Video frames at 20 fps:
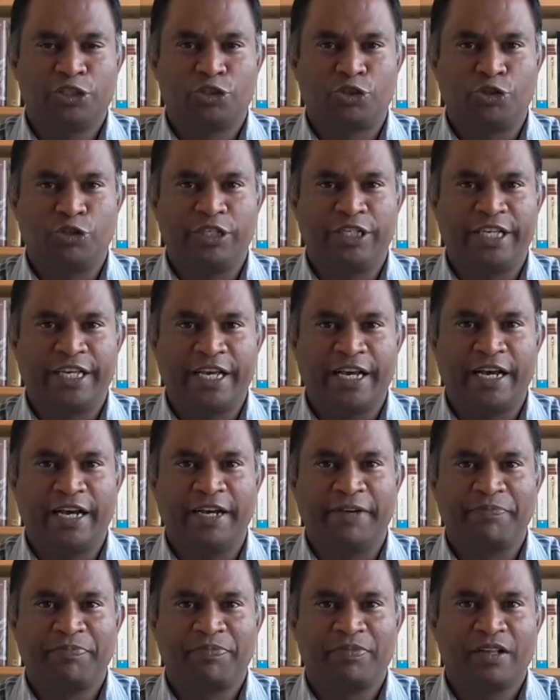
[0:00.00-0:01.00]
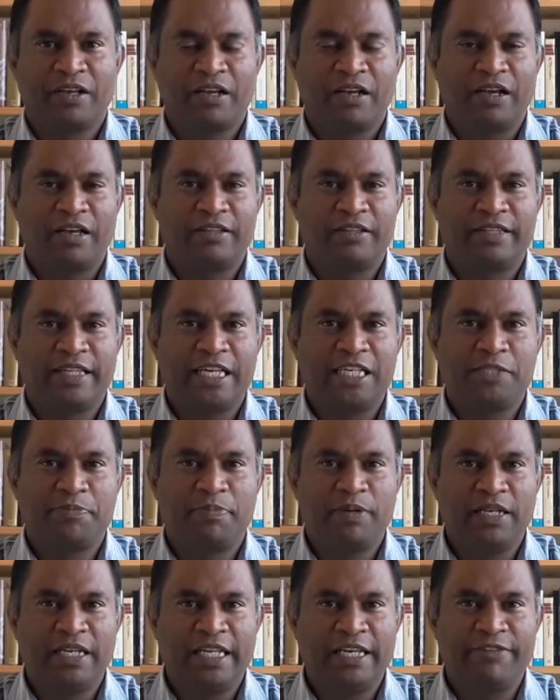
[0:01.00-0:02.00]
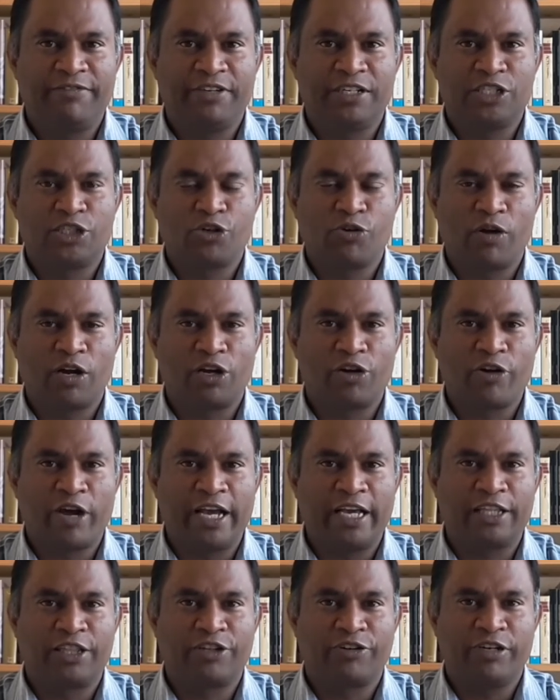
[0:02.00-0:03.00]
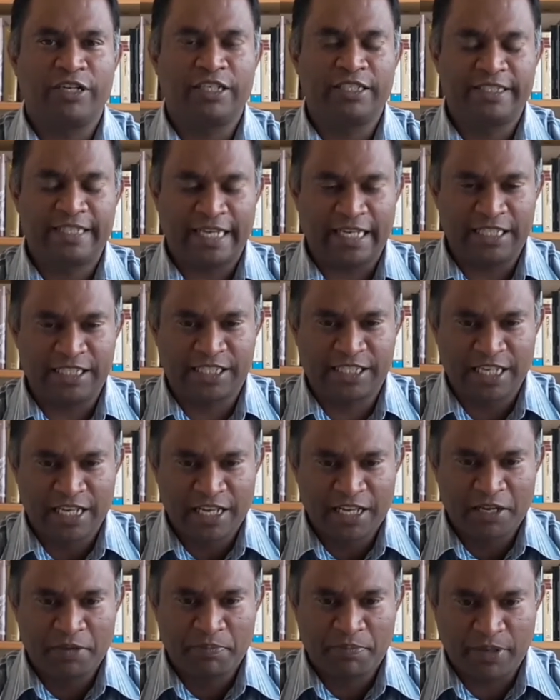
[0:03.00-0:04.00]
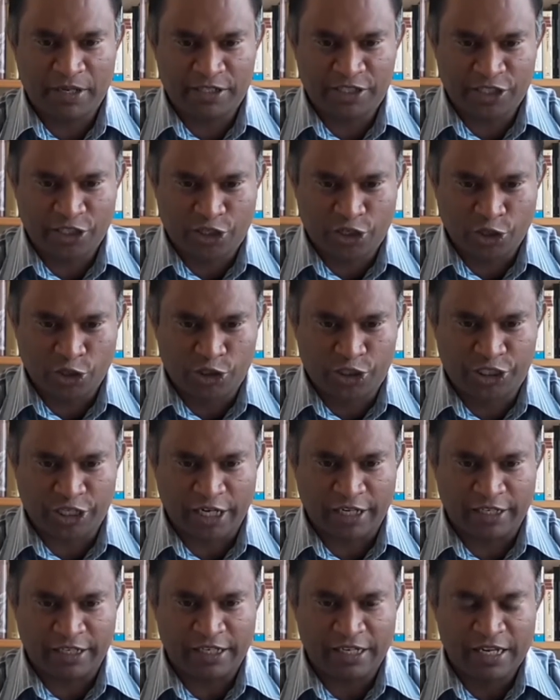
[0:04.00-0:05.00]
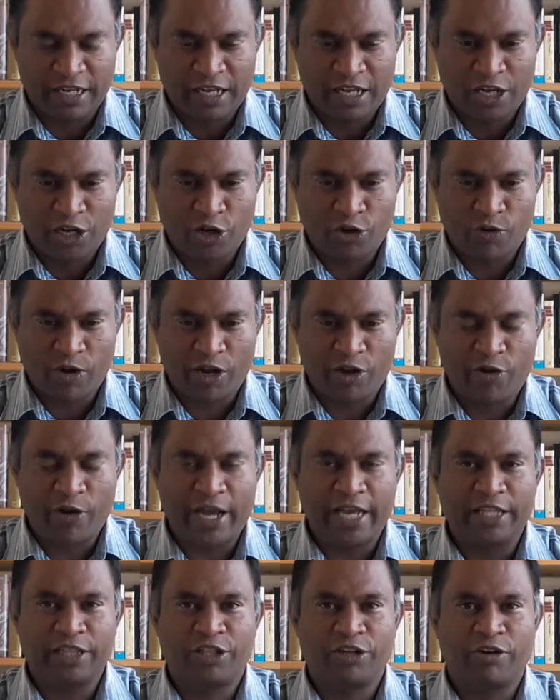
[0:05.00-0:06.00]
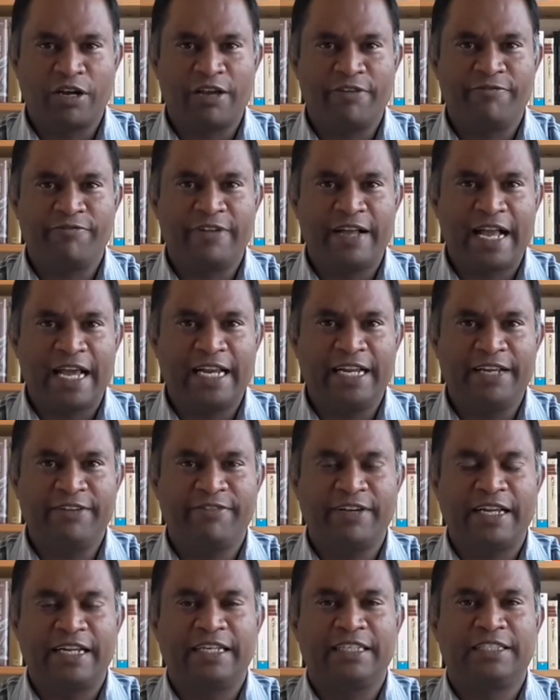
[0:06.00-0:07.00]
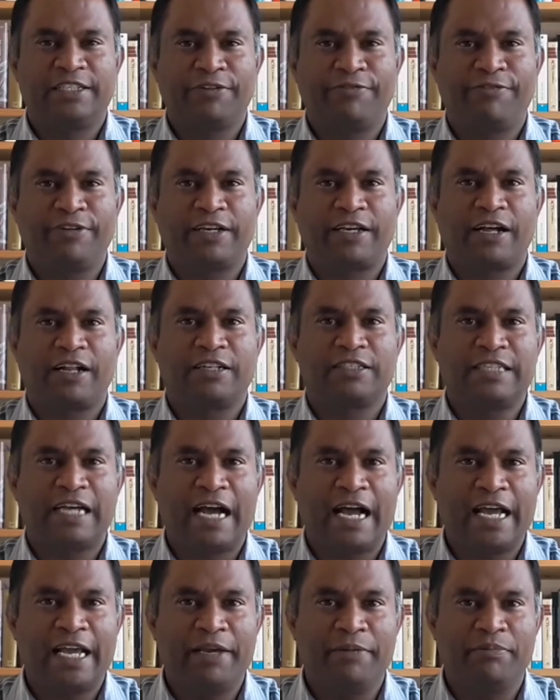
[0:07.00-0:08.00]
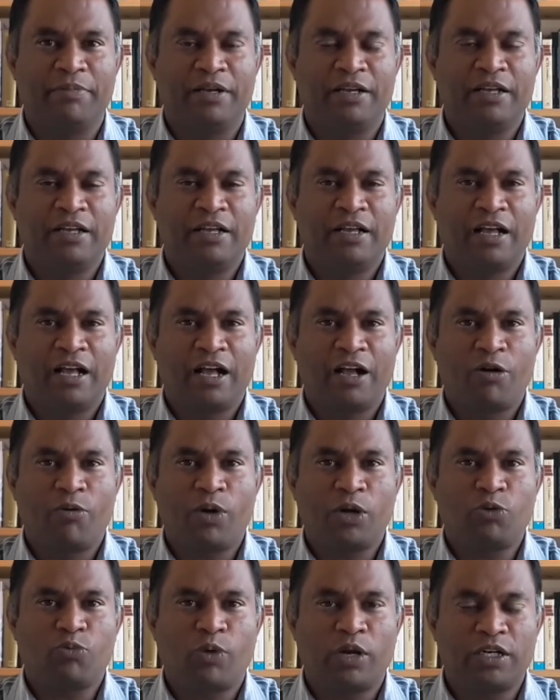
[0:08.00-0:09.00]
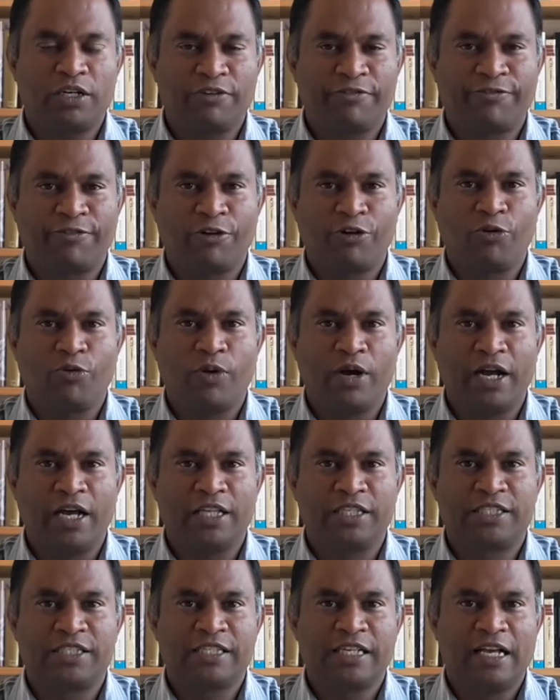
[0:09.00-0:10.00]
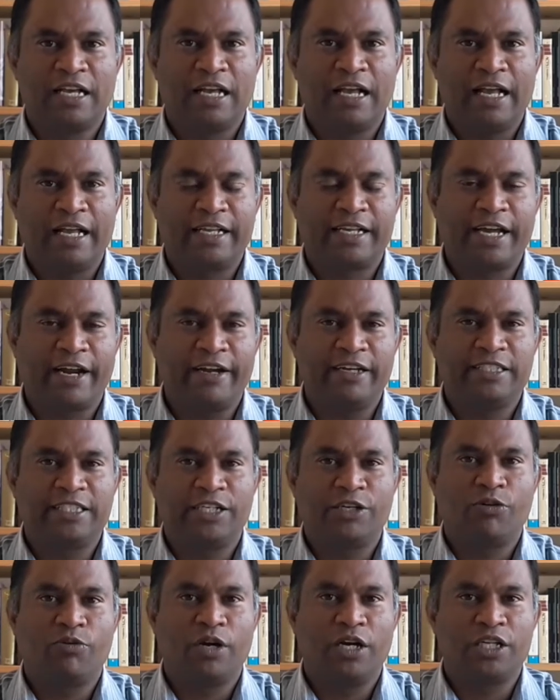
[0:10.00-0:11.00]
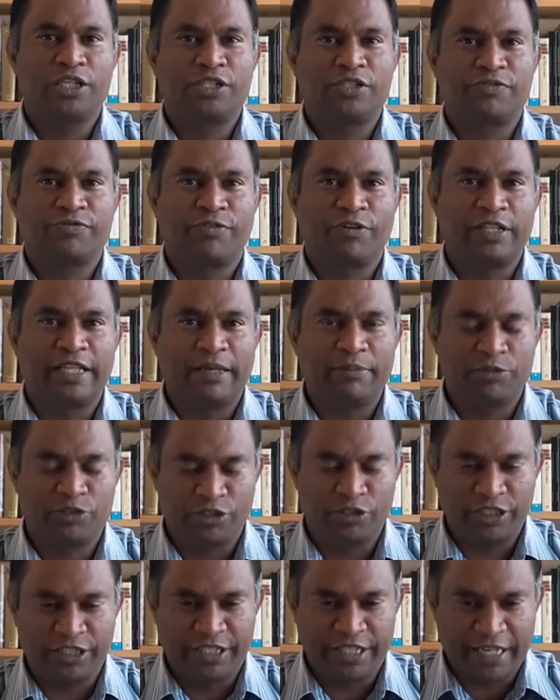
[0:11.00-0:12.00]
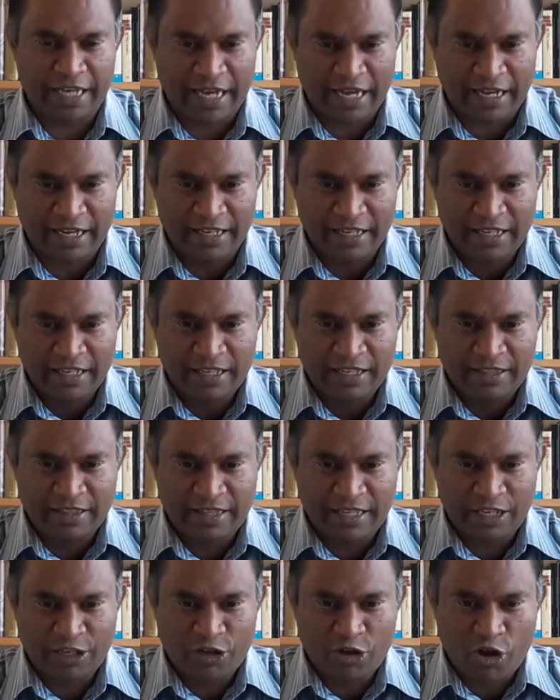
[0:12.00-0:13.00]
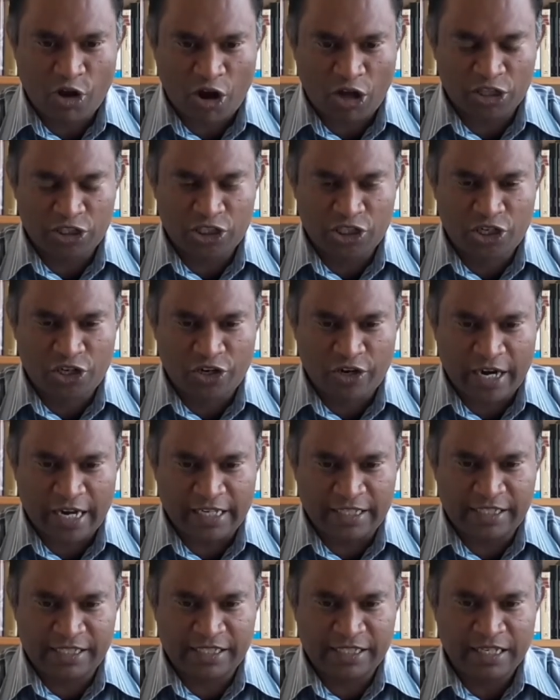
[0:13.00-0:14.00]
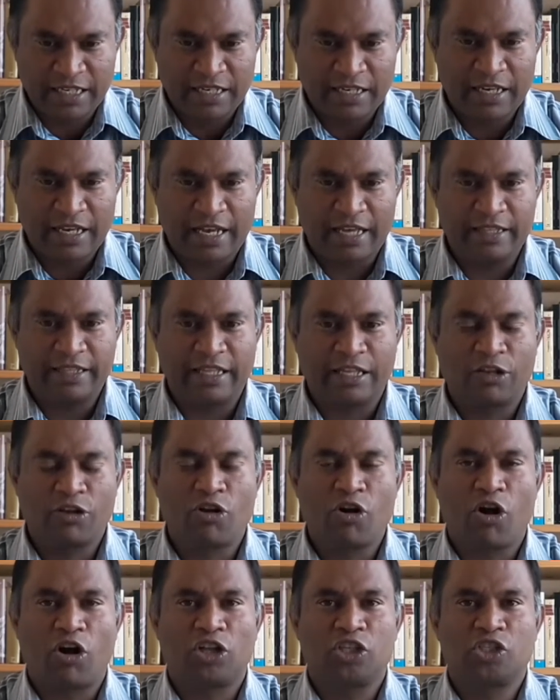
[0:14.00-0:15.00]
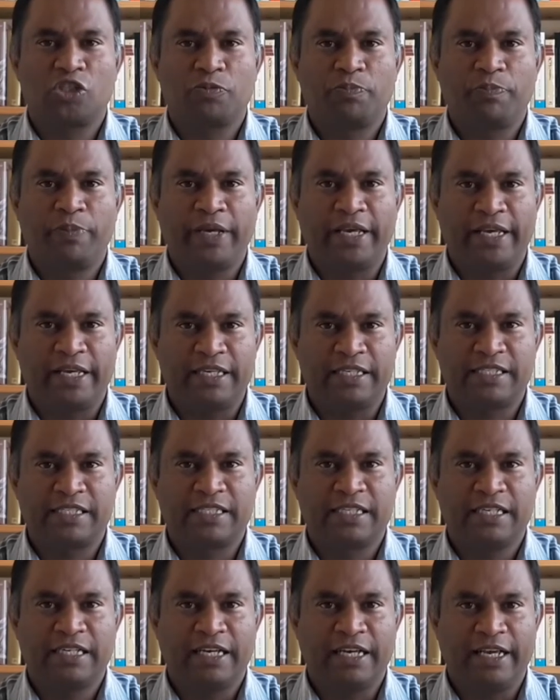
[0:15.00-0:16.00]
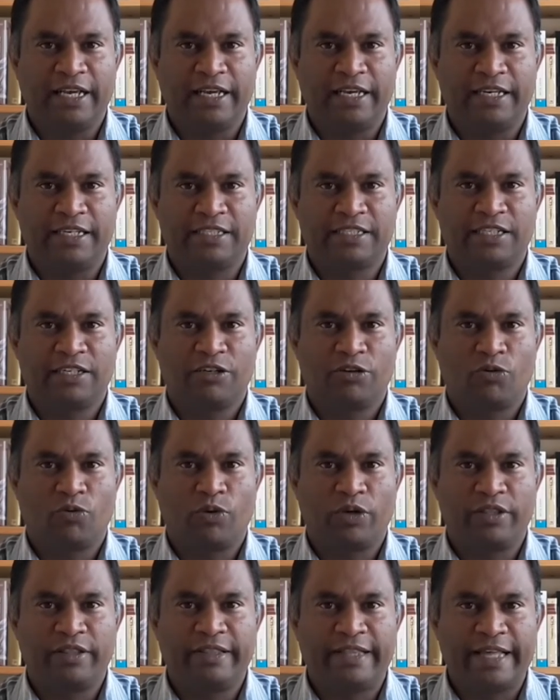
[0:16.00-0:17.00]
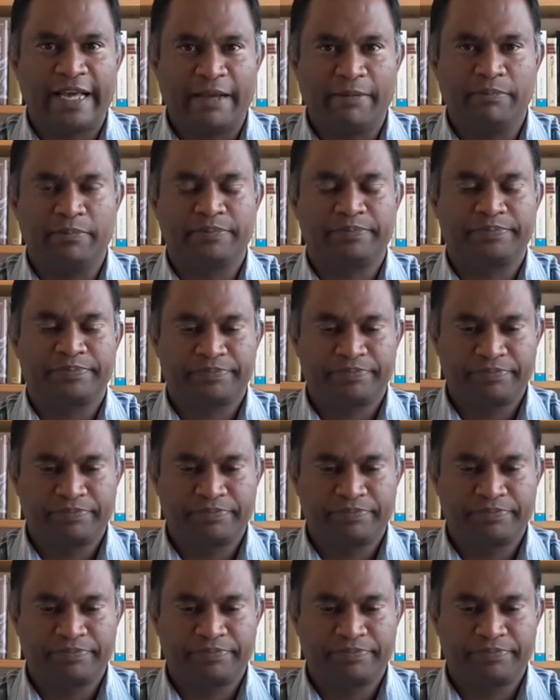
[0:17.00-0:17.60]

to hear. Uh, these believers who are going through intense persecution, who are going through a very, very difficult time. Uh, what wonderful words, encouraging words for them to hear that God's grace and that God's peace is with them.